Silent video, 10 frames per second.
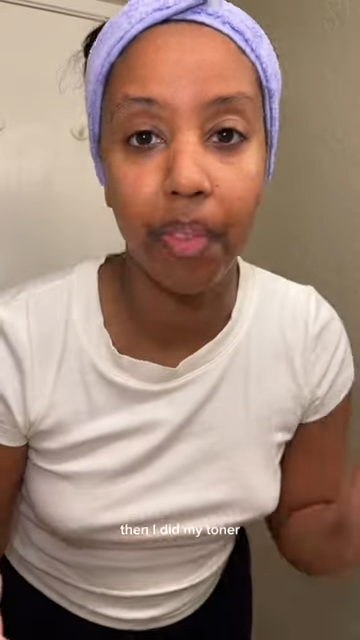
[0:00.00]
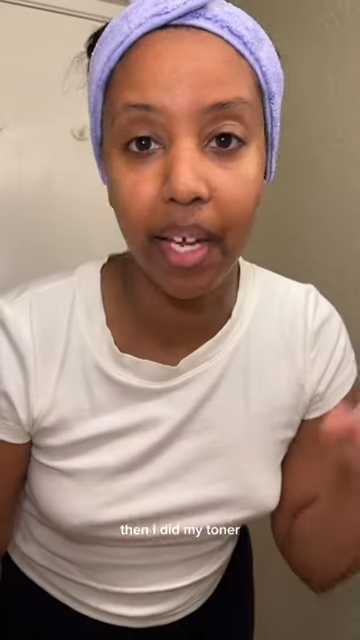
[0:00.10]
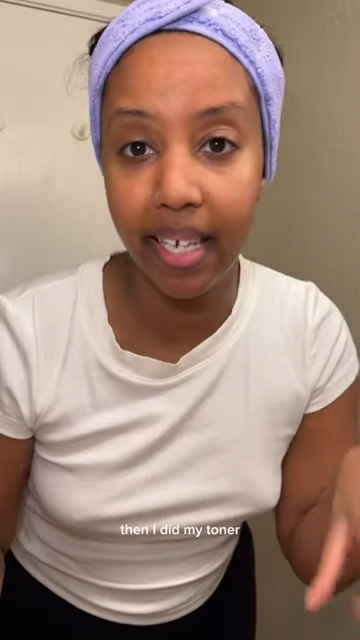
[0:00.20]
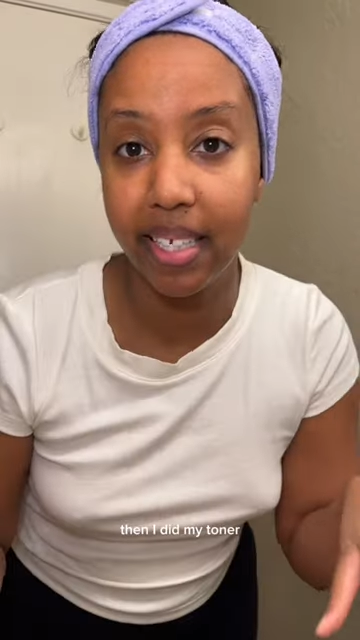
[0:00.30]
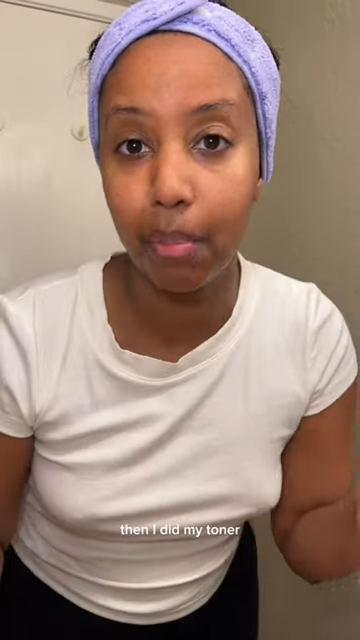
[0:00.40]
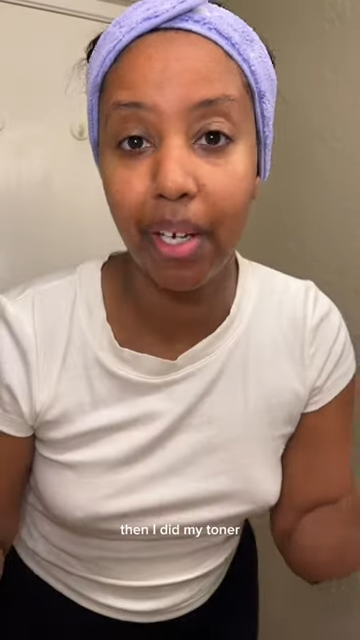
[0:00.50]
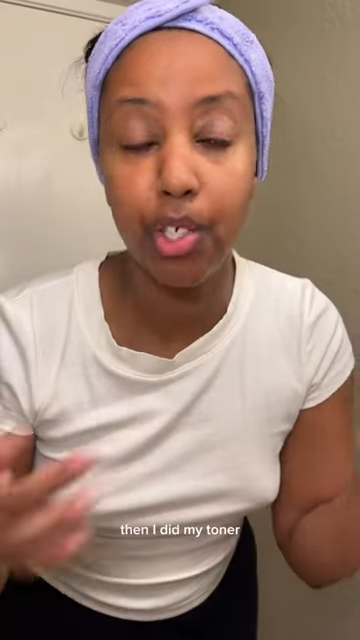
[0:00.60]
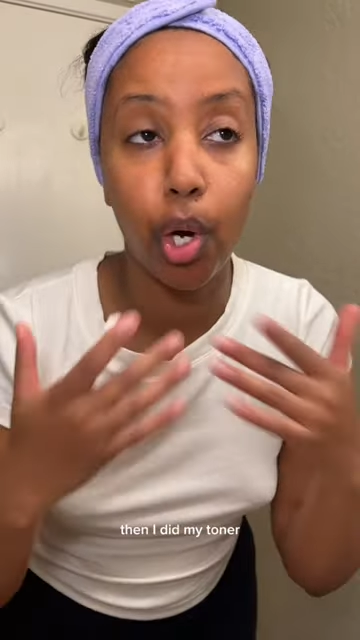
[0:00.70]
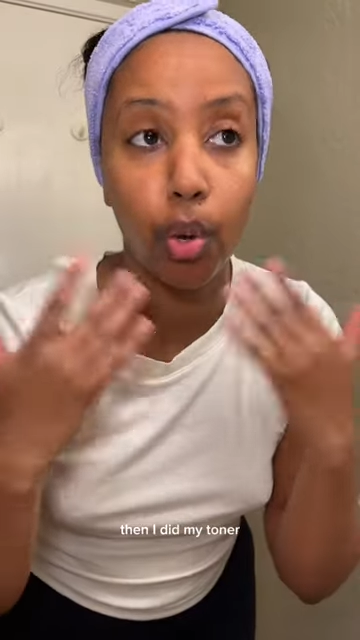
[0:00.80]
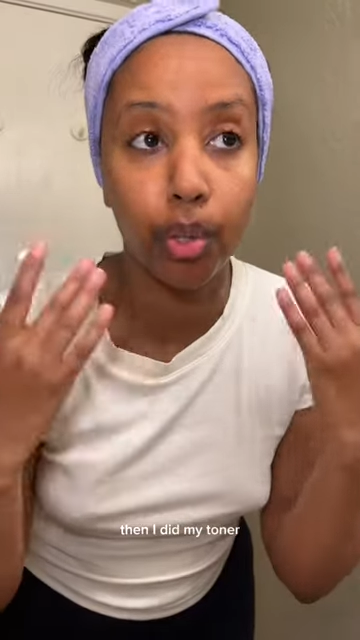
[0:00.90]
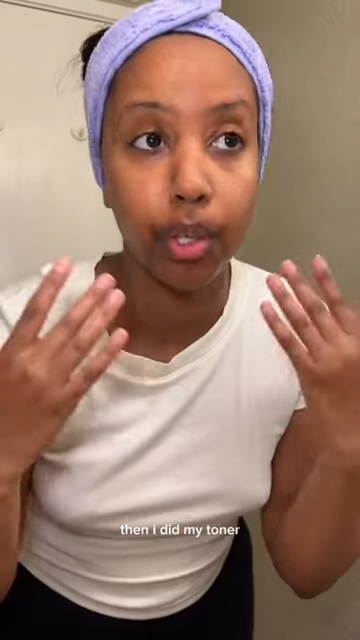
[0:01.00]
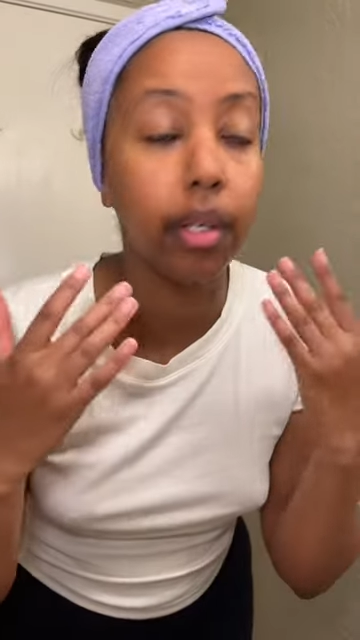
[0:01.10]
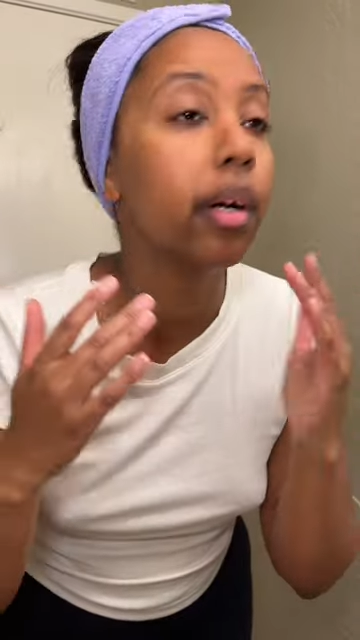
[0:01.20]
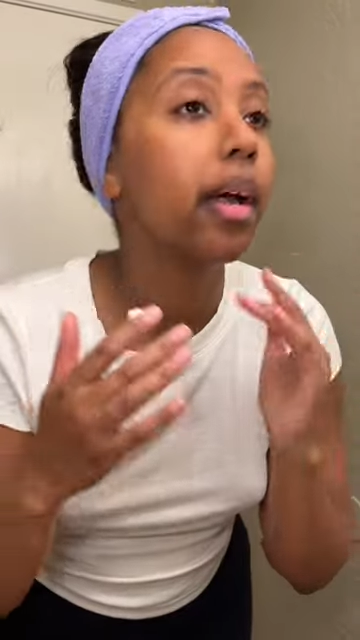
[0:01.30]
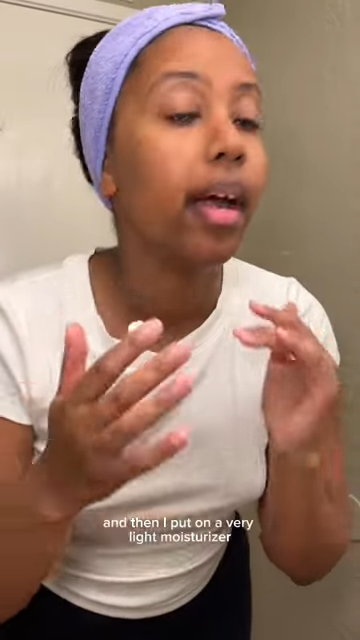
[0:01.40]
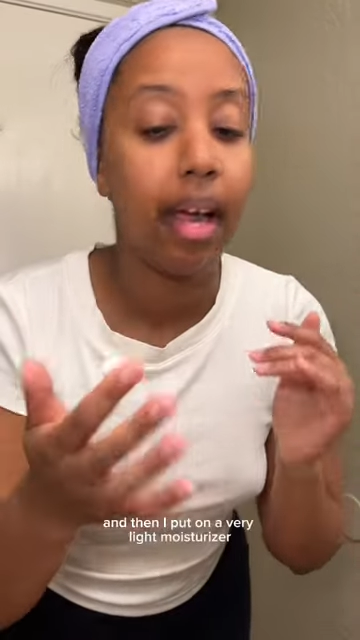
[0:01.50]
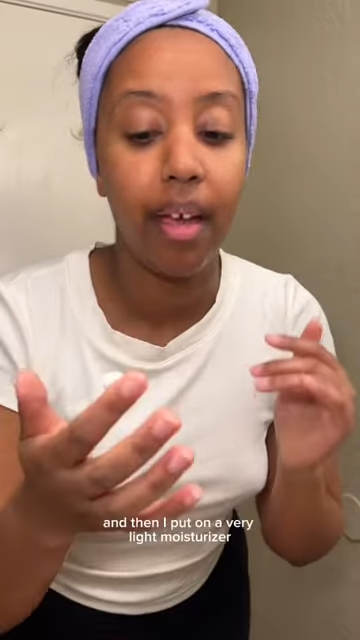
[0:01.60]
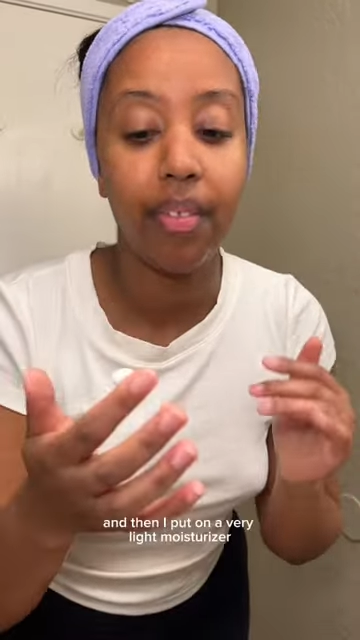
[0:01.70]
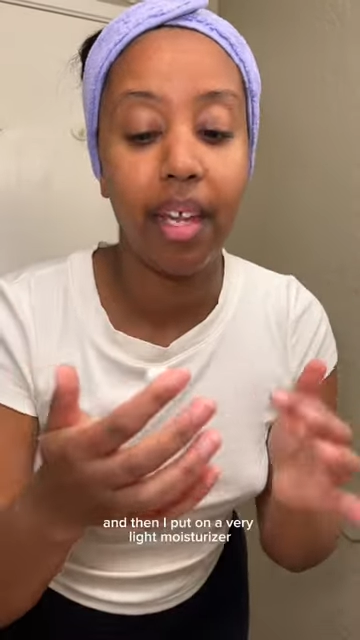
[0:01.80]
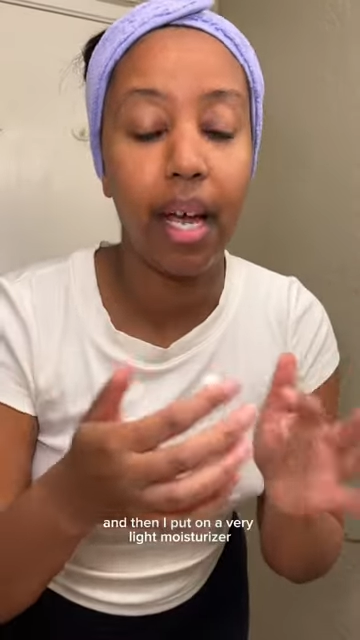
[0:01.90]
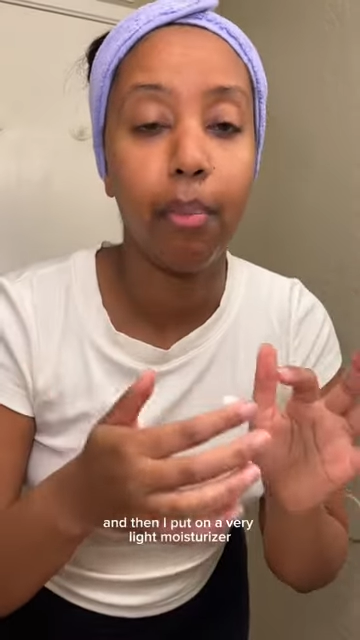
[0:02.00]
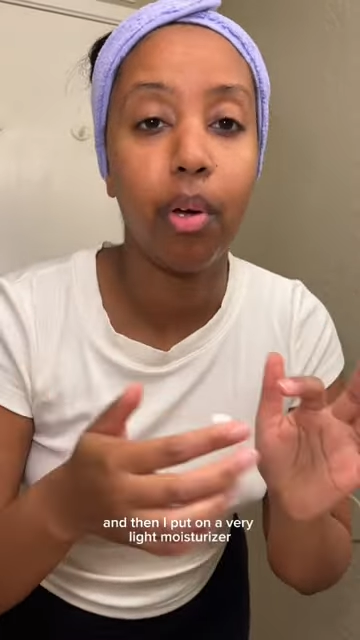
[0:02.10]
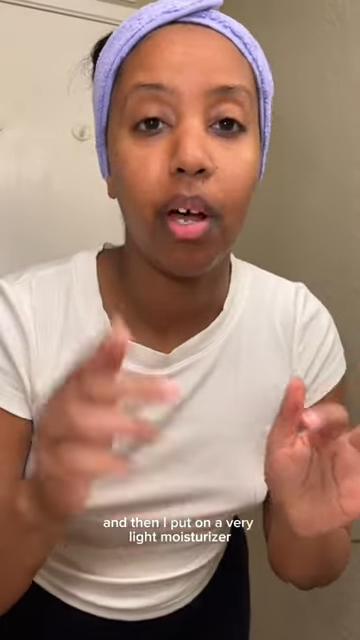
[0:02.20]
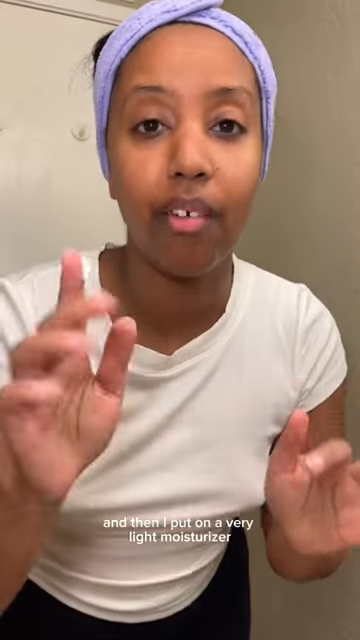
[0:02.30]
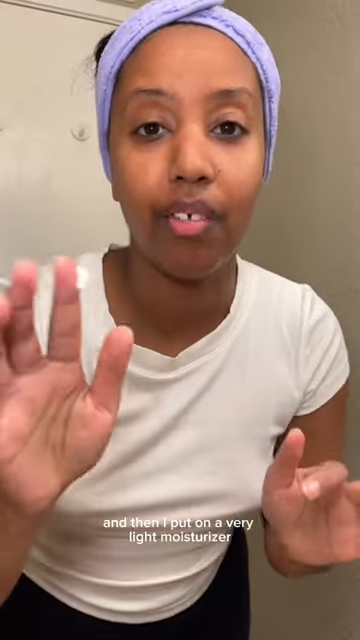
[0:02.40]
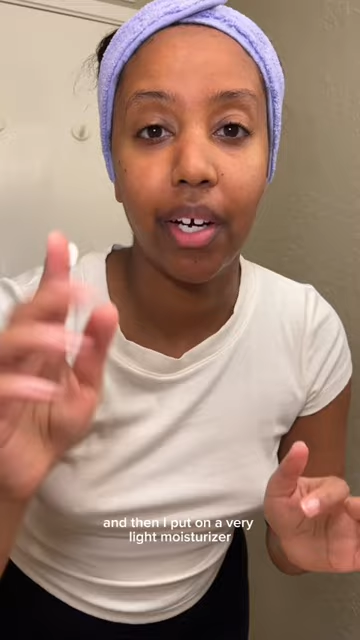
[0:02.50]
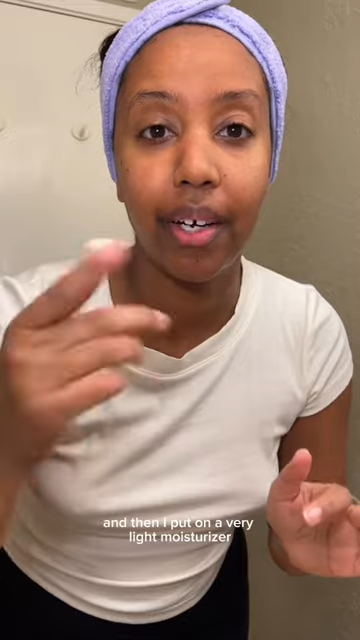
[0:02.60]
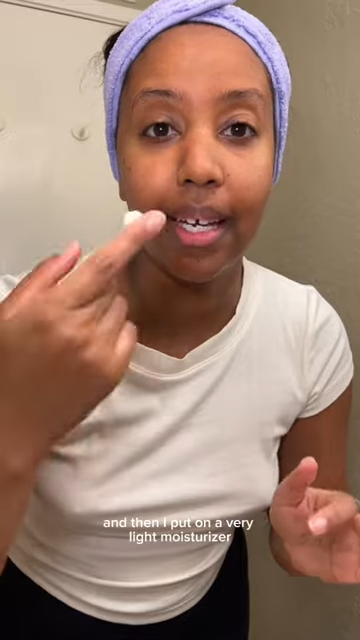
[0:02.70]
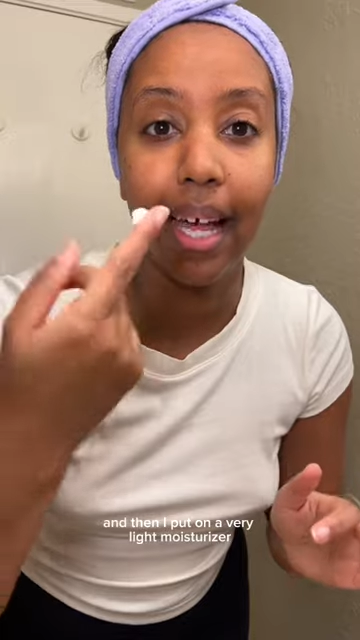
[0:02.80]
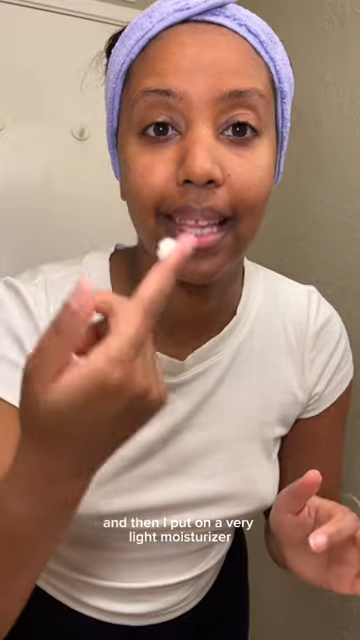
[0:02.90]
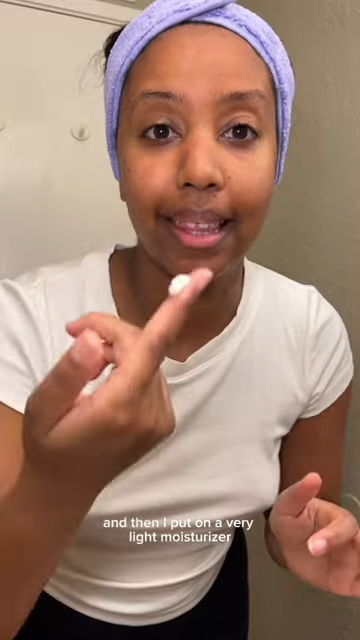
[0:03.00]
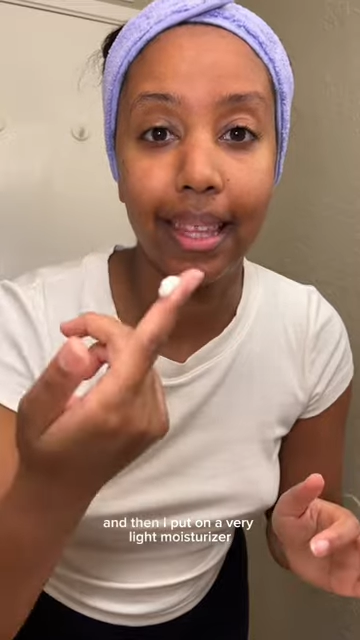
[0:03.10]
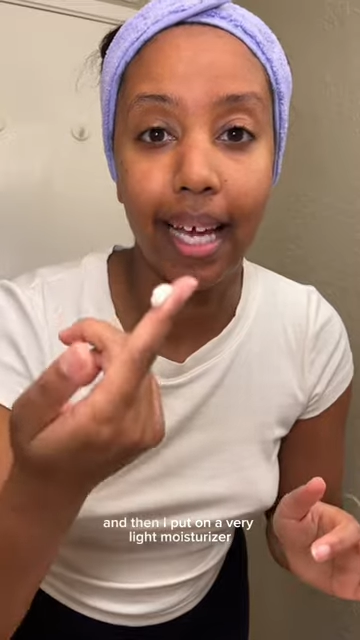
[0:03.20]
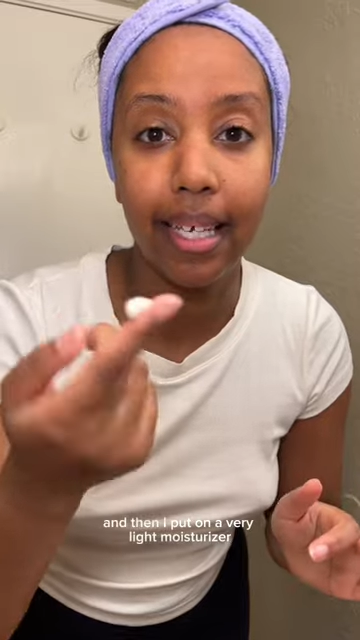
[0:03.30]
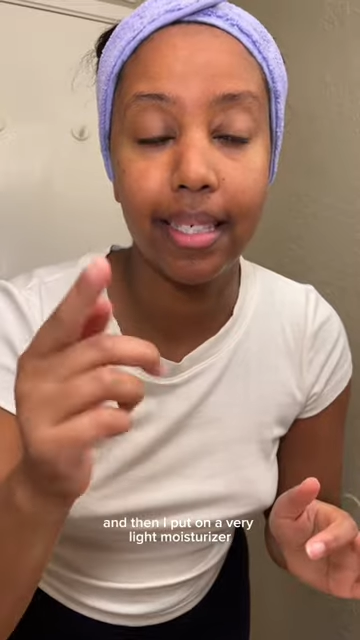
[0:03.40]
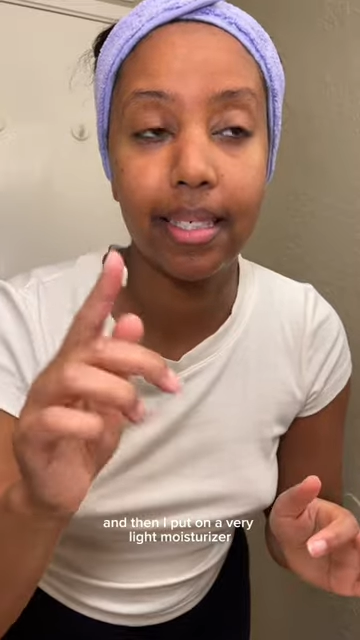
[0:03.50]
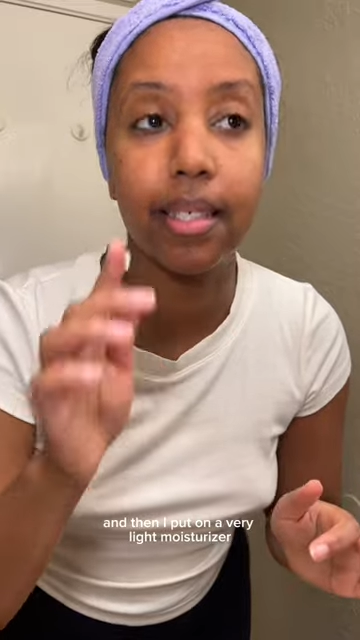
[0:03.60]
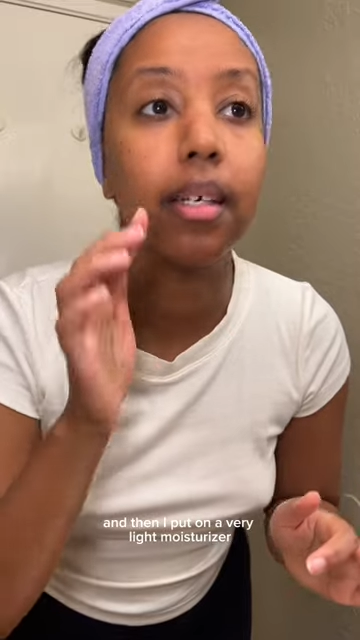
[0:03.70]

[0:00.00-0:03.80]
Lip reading: I did my toner and then I put on a very light